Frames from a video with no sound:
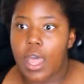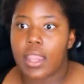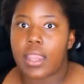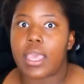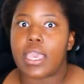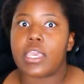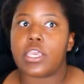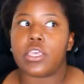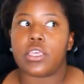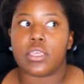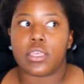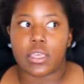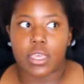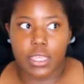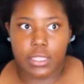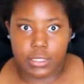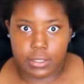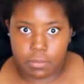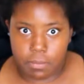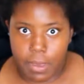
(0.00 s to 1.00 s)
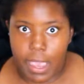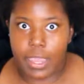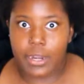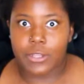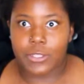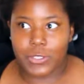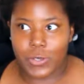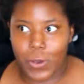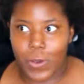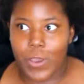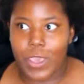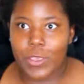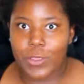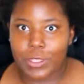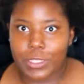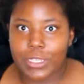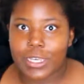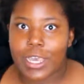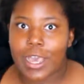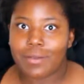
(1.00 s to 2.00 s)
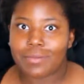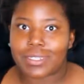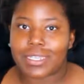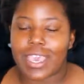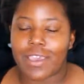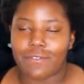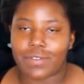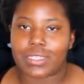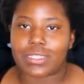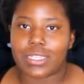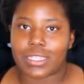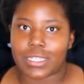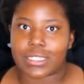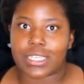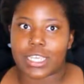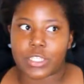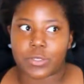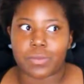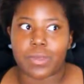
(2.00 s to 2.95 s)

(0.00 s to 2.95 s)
Like, it's mandatory to come to every single session,